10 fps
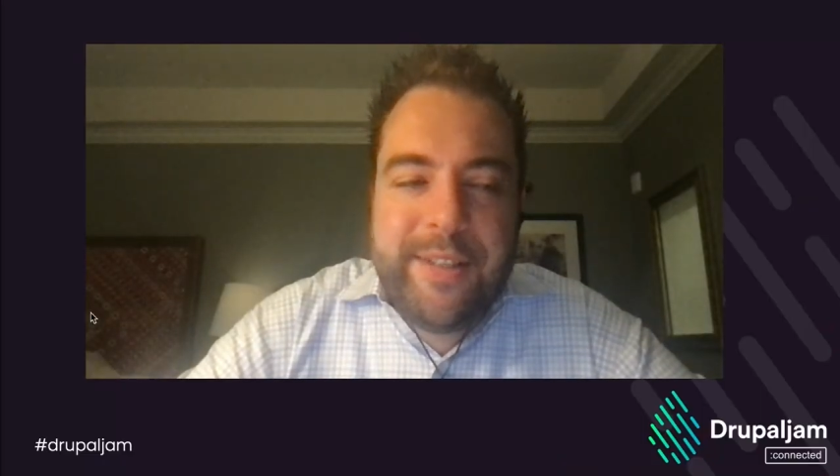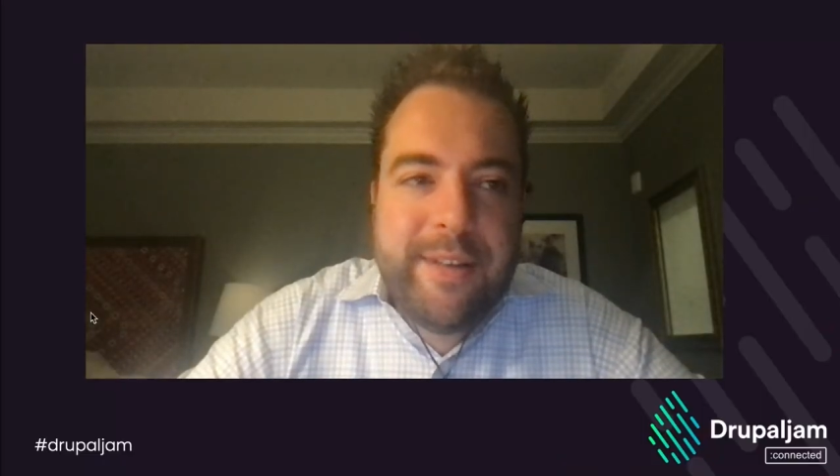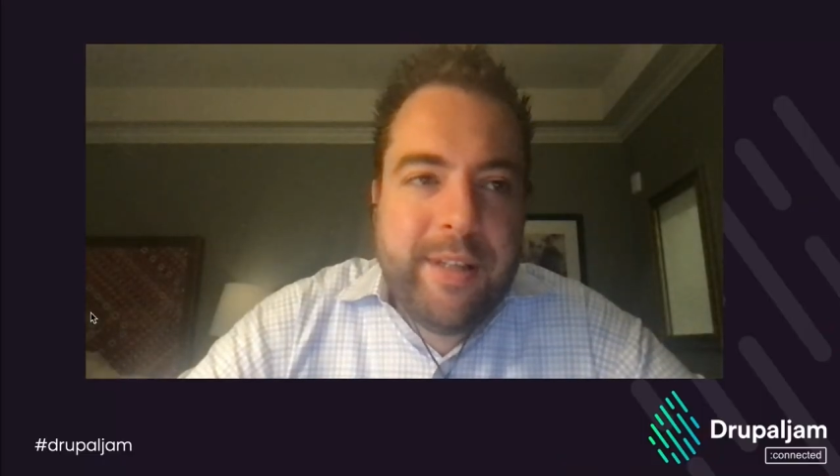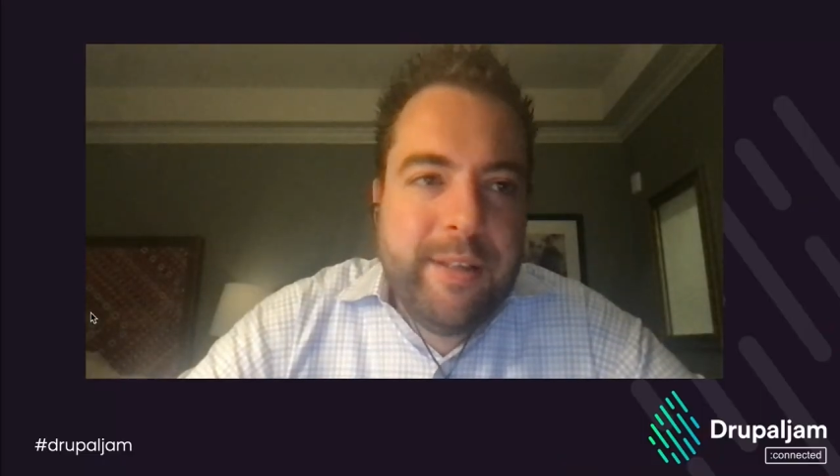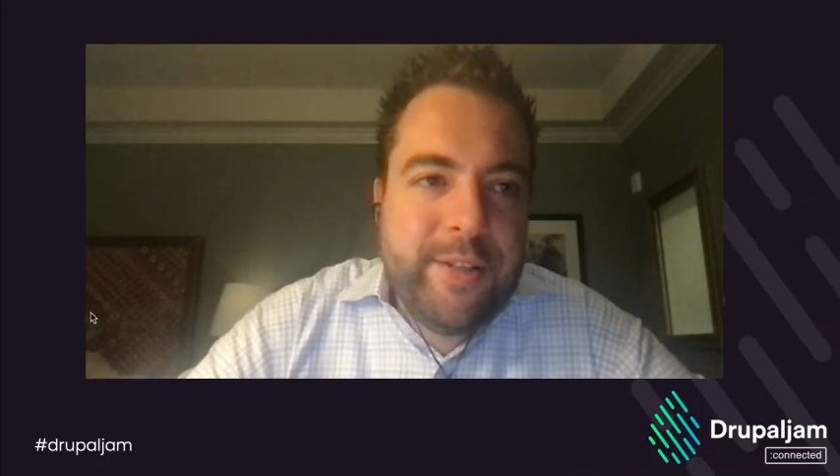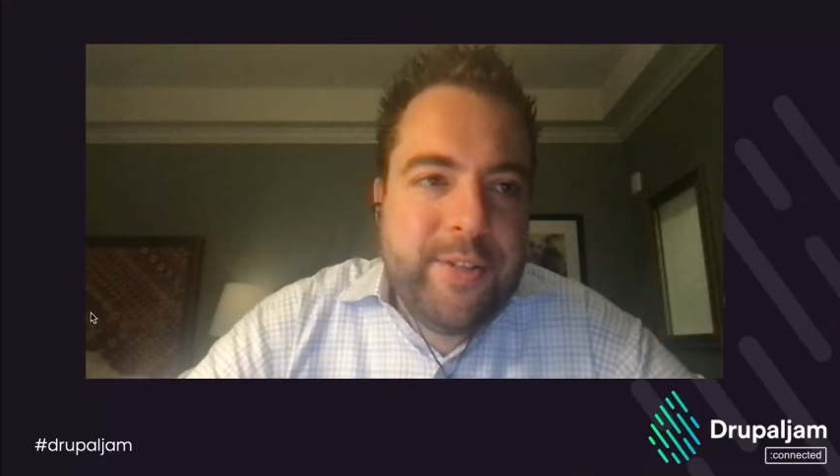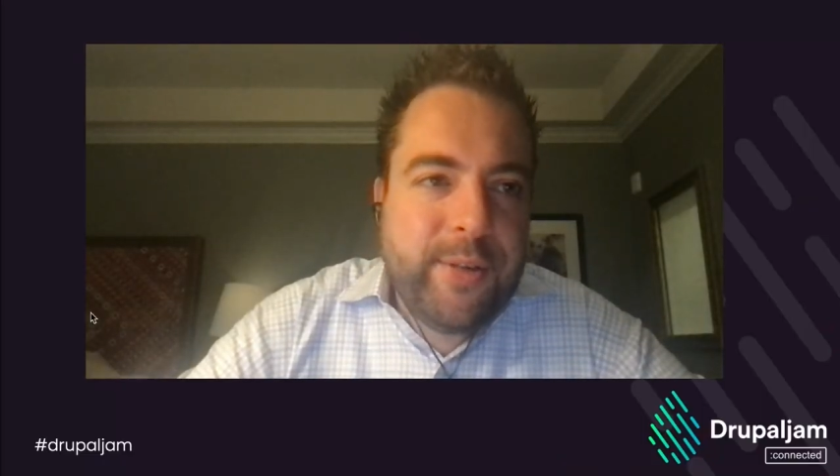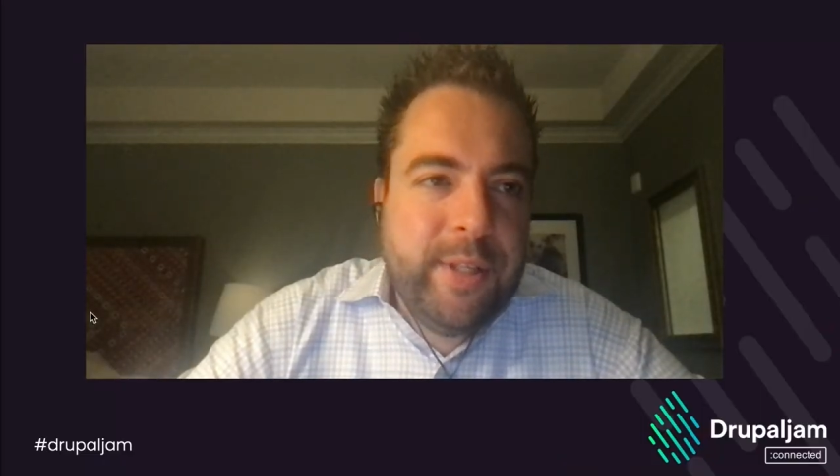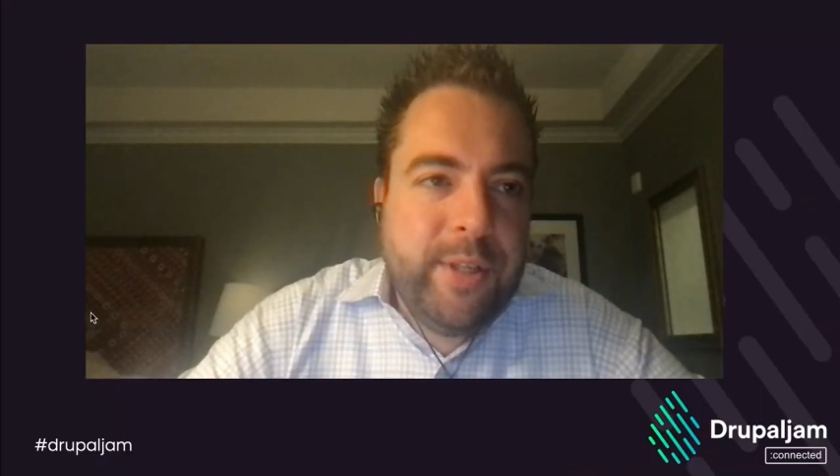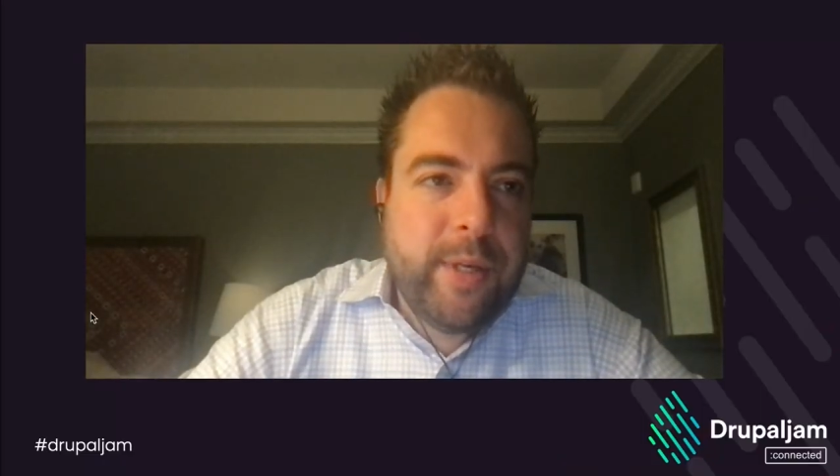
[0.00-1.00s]
it, I think it's a
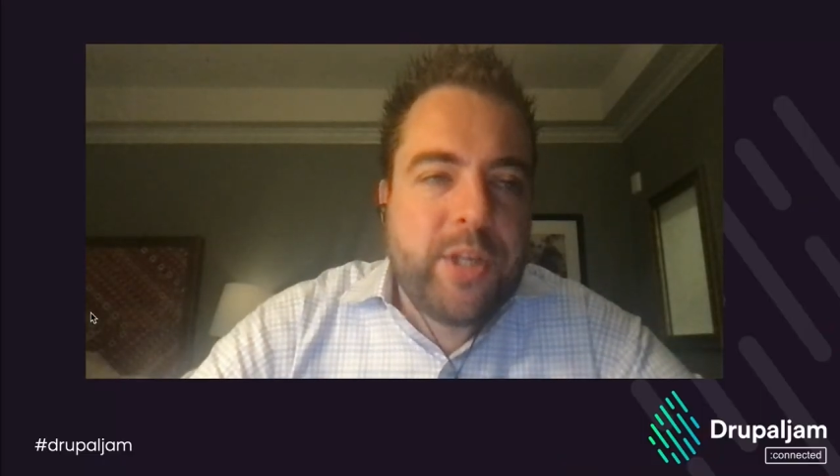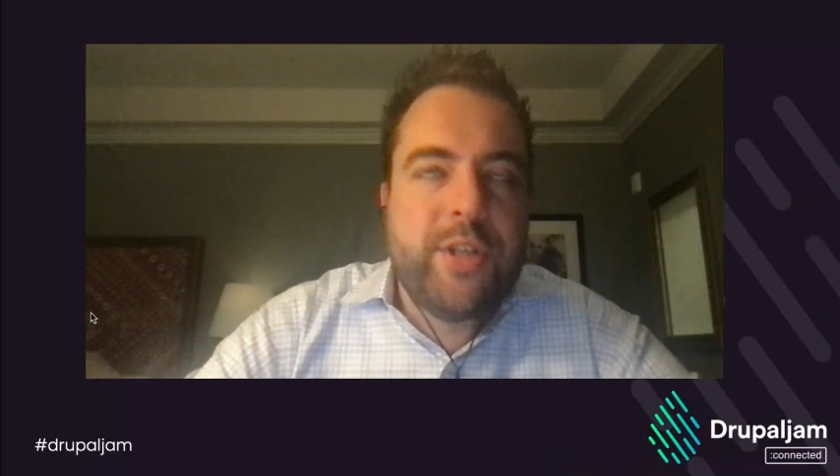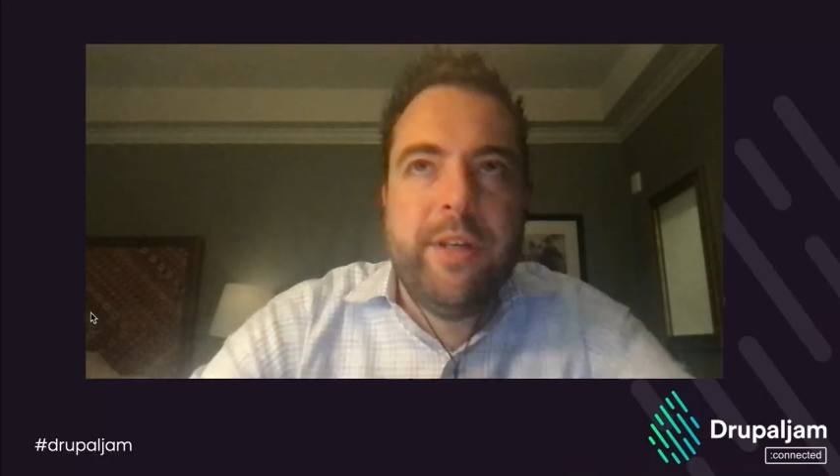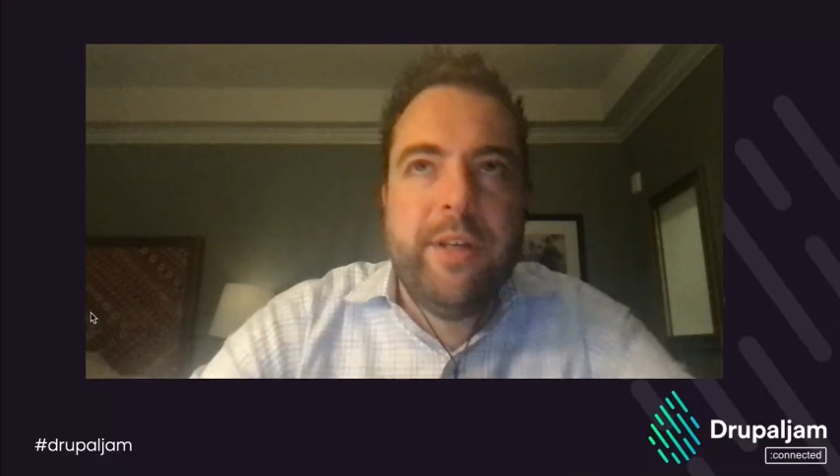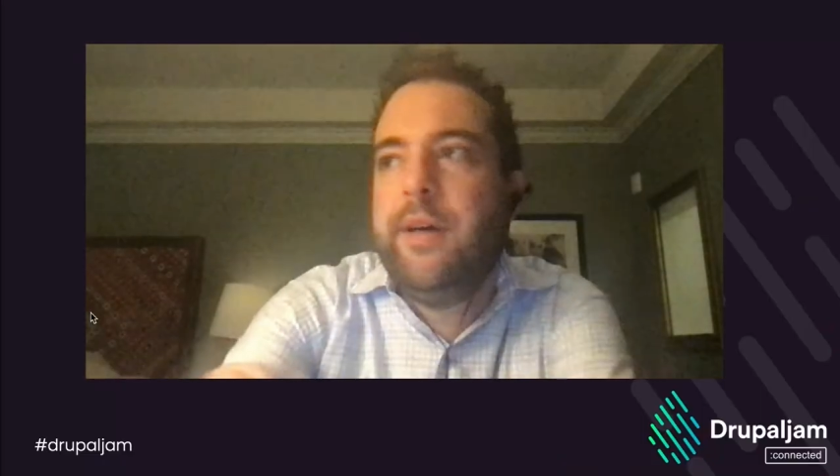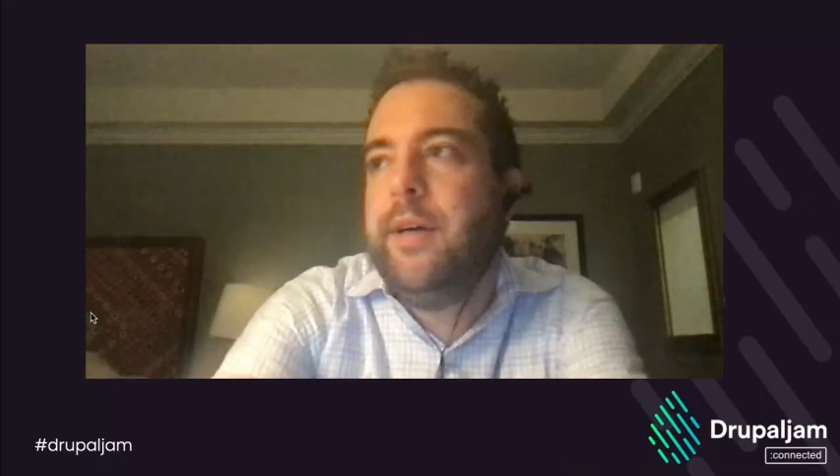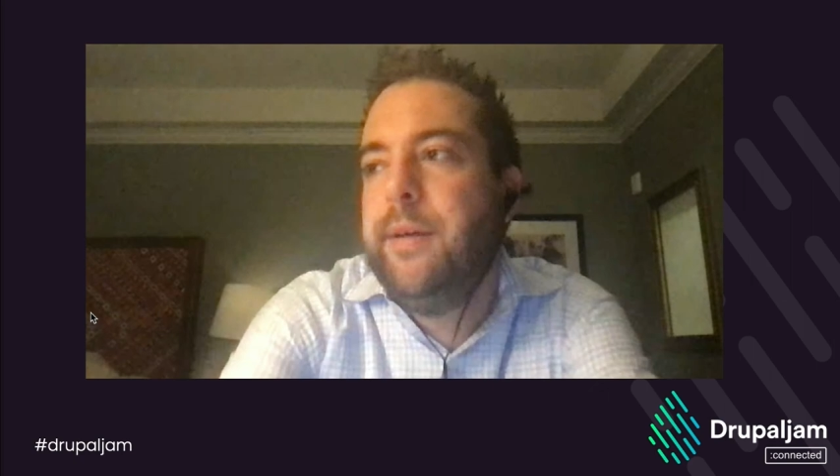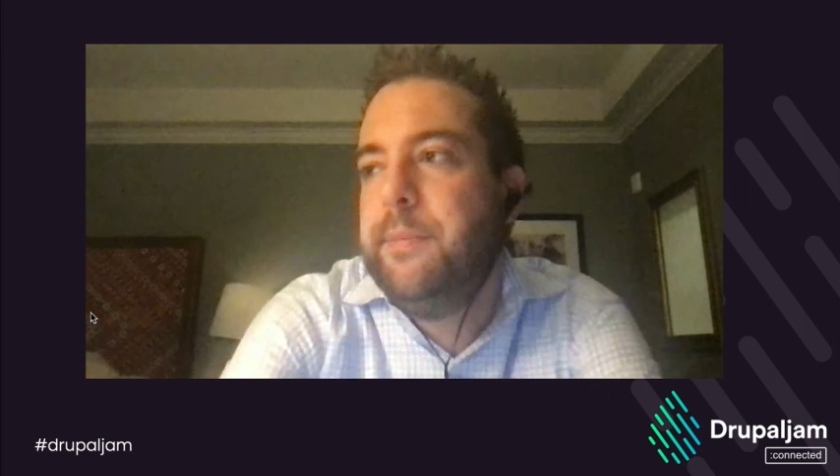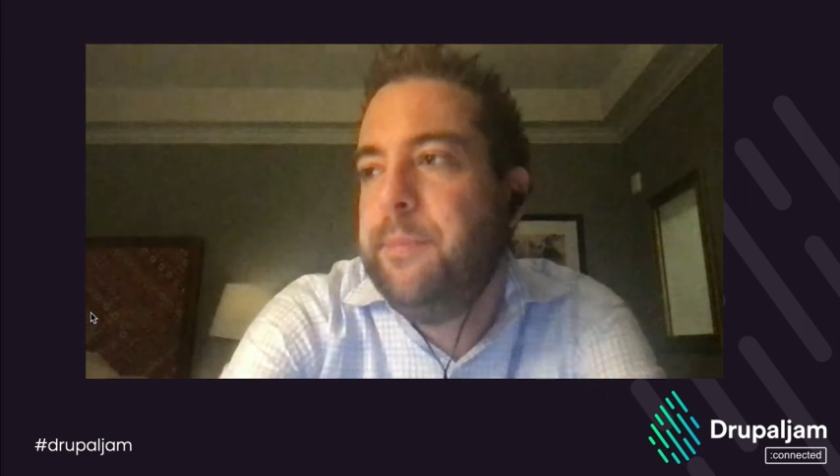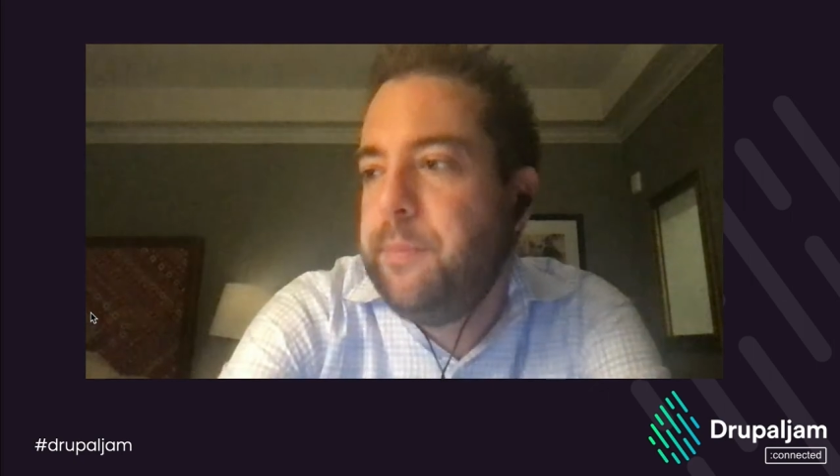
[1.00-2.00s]
great question.
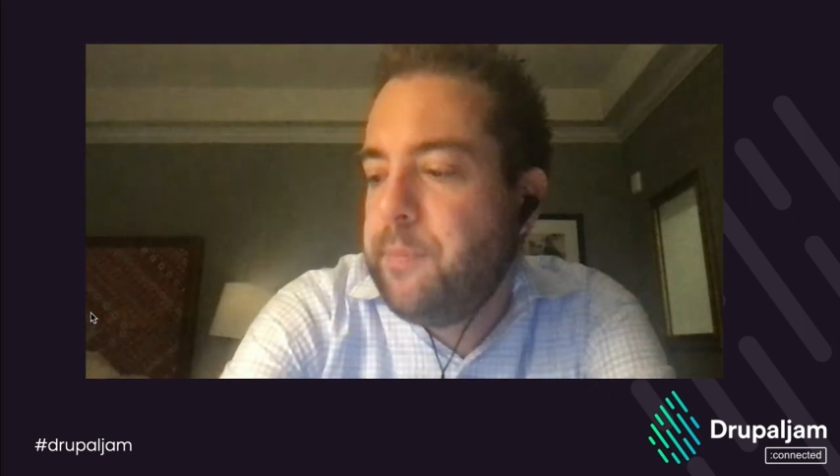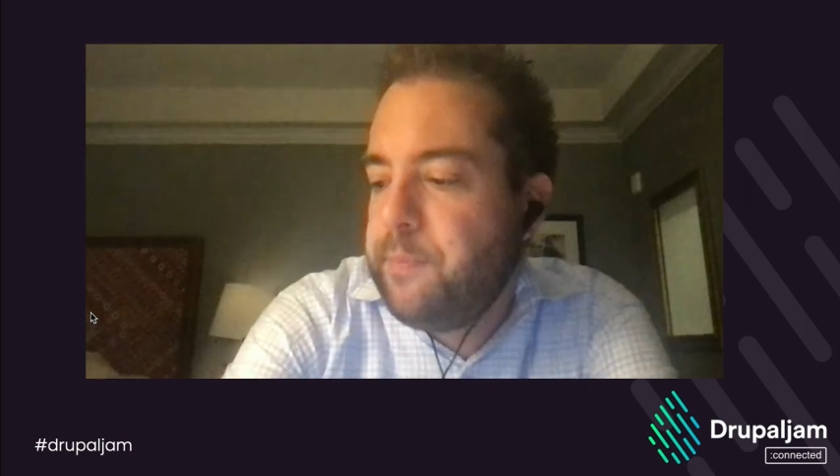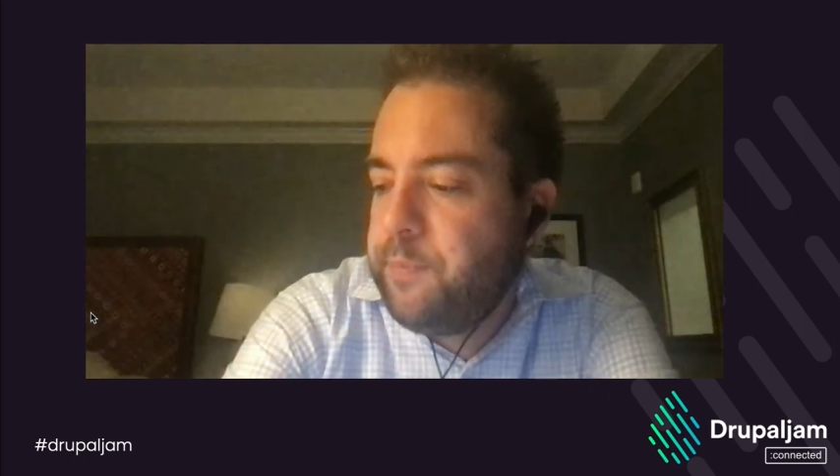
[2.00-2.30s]
Um,